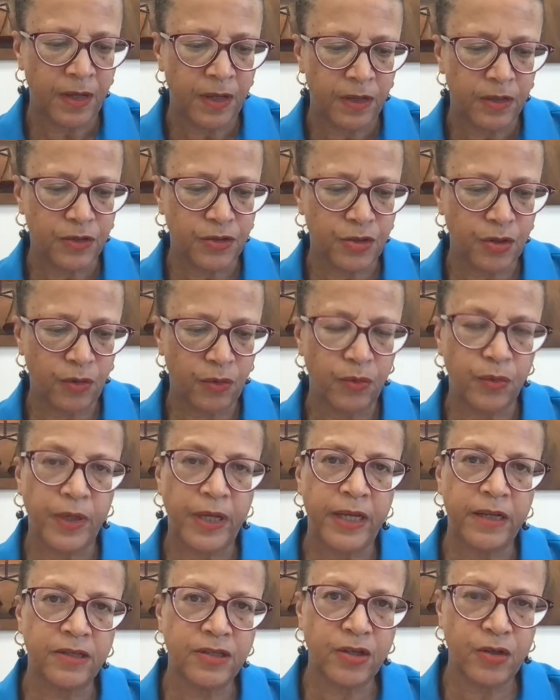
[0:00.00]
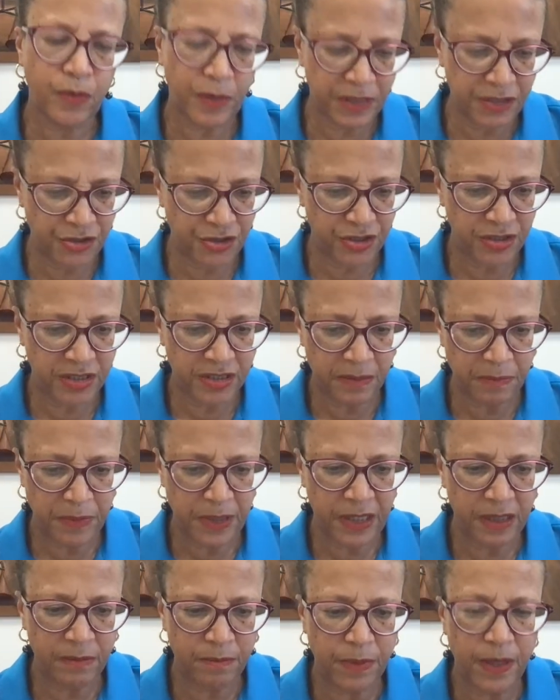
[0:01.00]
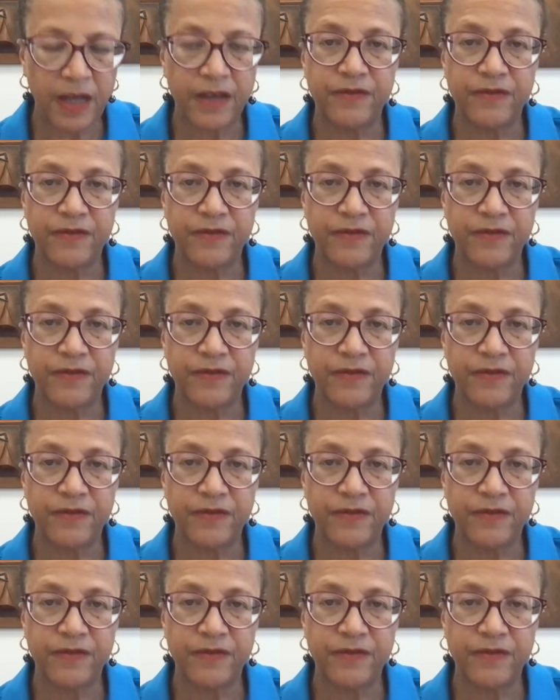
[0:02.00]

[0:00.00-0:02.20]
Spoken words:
So here's a question submitted by